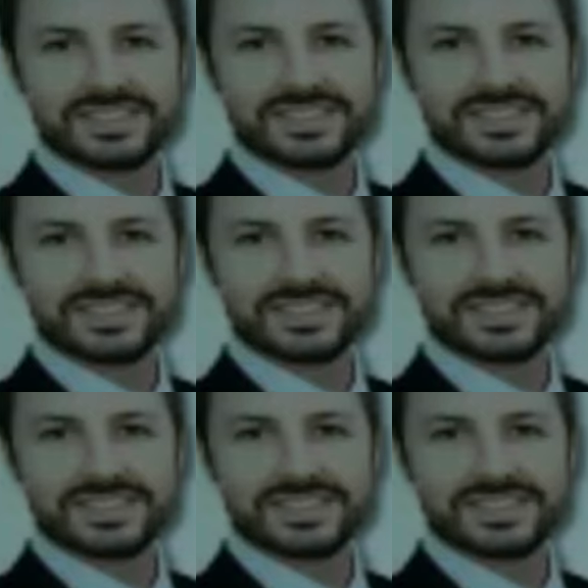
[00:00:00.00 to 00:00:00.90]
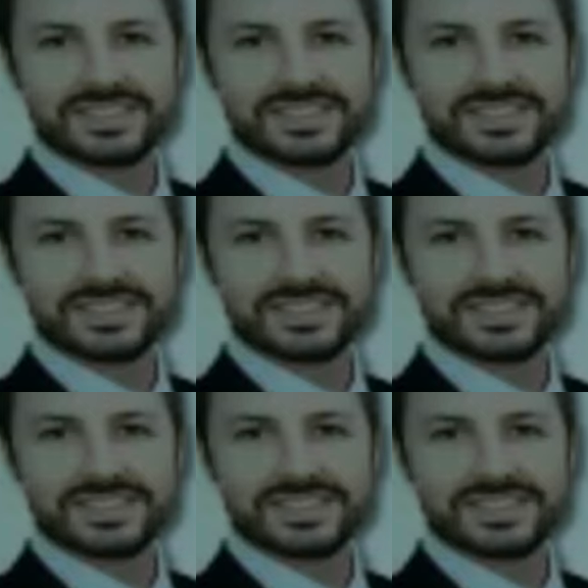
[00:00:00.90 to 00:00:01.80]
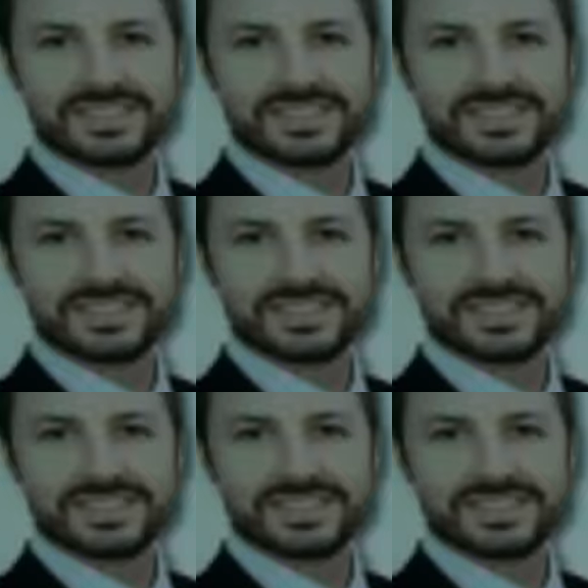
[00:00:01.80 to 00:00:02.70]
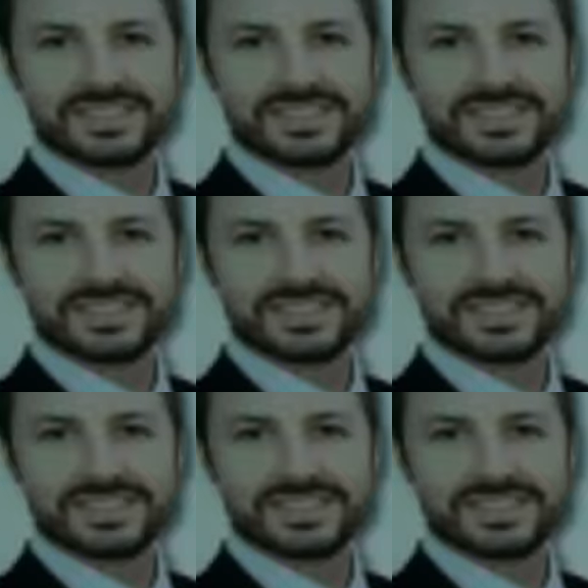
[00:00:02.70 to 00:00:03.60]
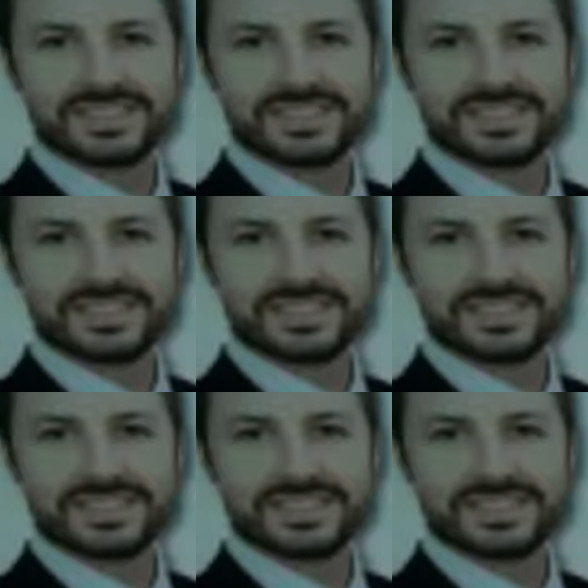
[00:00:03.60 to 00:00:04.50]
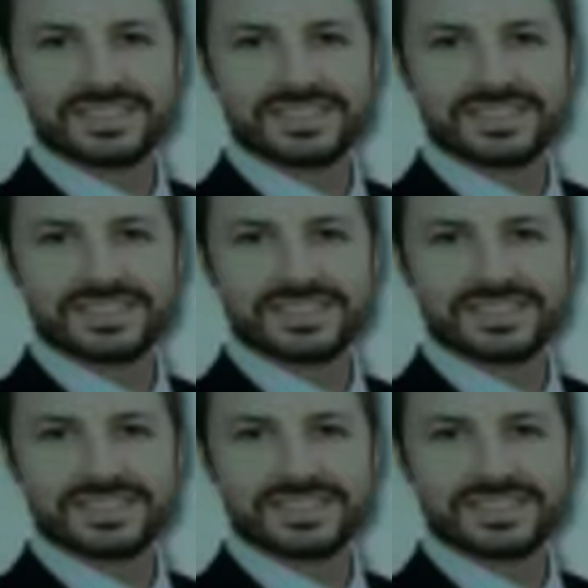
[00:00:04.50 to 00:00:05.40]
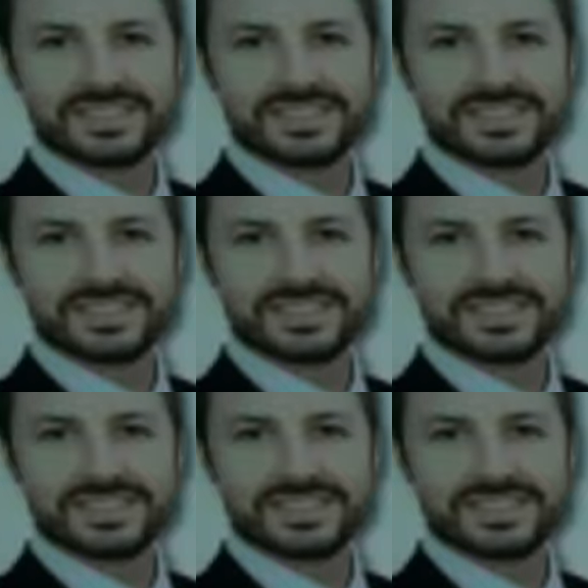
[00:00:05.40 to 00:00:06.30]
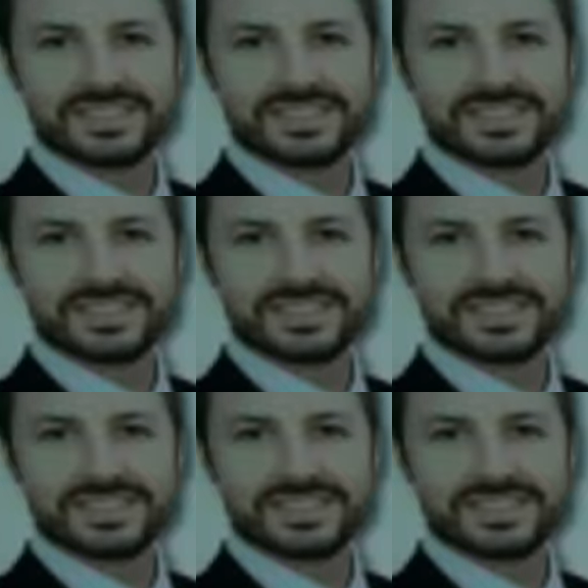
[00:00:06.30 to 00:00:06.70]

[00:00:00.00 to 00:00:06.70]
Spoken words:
The person shown says nothing.